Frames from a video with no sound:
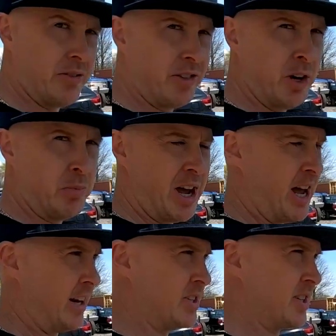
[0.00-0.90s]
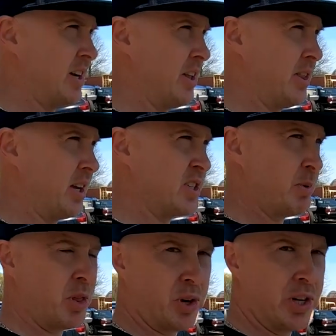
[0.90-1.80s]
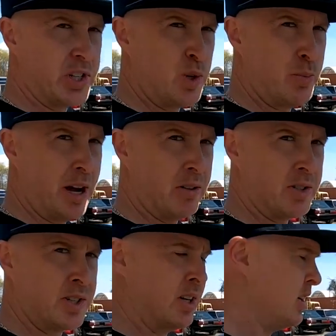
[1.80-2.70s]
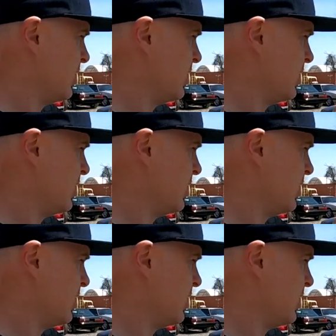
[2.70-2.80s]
in the front bags, and I think it's about 32 pounds